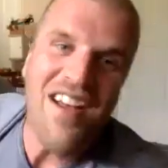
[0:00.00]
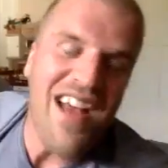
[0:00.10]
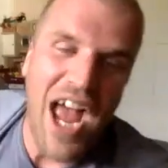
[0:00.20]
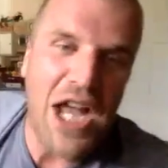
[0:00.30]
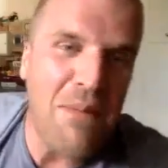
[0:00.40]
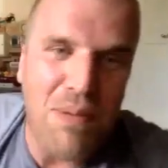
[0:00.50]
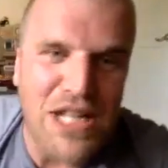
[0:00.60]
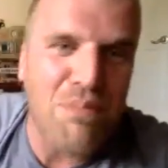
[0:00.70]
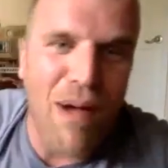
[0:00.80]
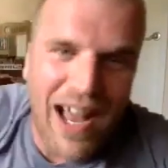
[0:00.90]
Any
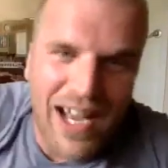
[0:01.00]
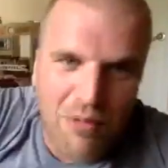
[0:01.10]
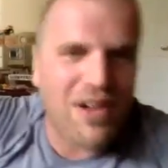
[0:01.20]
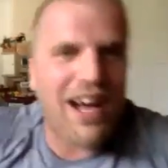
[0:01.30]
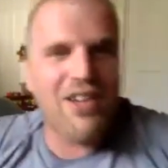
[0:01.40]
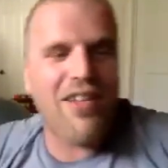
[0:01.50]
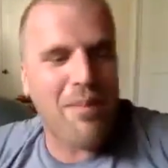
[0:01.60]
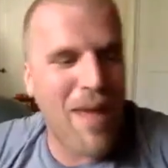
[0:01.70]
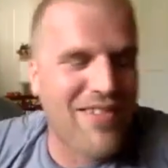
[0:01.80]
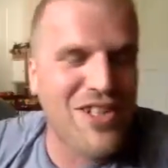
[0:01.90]
beach body workout, you're like,
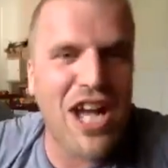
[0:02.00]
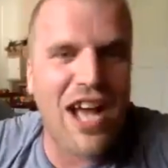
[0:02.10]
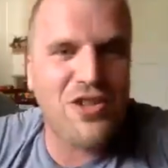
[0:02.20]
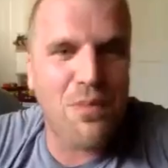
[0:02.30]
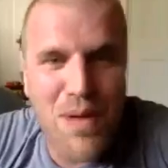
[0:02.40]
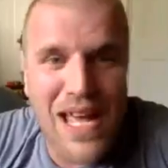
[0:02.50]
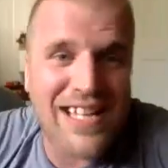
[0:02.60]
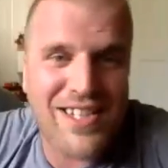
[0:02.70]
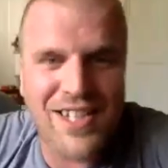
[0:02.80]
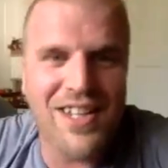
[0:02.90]
man, these guys are
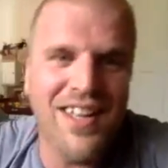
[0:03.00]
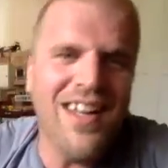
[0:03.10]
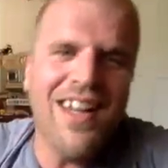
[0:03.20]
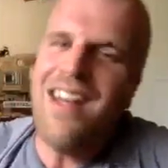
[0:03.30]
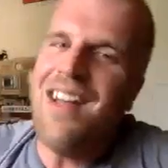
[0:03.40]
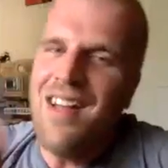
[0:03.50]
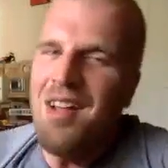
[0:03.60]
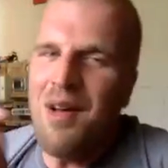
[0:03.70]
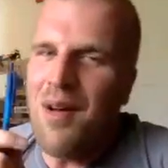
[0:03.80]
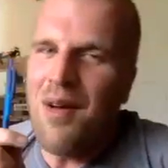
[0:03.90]
beasts.
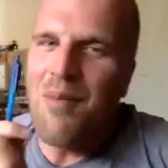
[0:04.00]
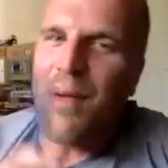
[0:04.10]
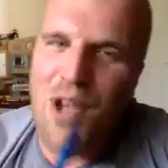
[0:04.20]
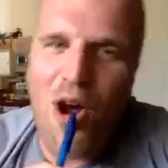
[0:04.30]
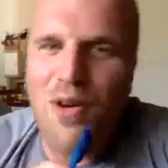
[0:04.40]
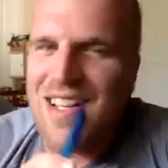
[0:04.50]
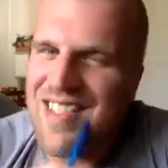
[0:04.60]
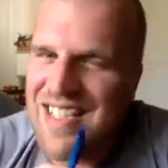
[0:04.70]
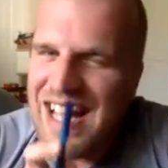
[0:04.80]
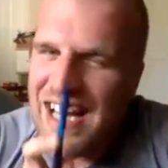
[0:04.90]
But notice,
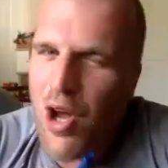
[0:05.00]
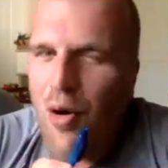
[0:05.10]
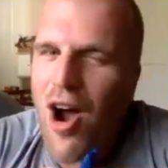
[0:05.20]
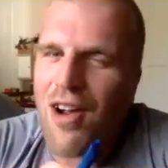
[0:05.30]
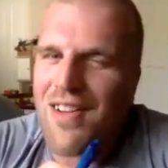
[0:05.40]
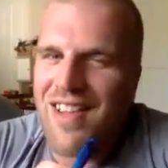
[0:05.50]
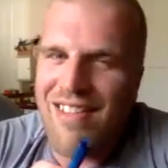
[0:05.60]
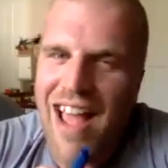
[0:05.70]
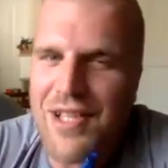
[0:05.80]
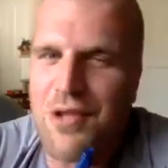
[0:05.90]
did they go hard the
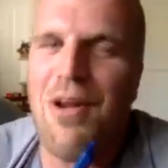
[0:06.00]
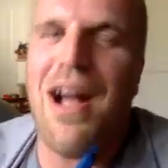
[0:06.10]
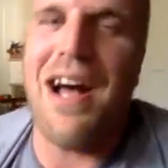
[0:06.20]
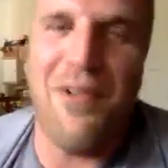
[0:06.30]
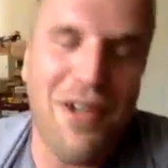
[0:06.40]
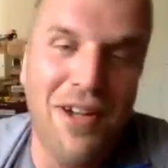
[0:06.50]
last round?